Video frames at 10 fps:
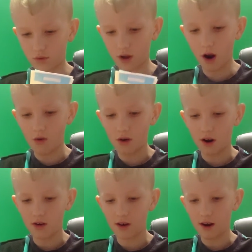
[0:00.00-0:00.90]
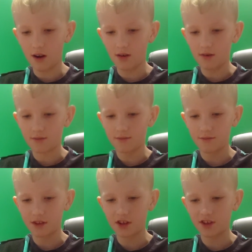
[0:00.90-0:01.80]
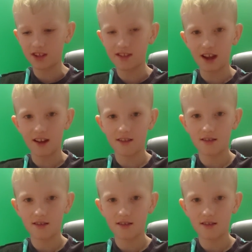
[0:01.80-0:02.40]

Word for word: no, no, no, no. Did you see that?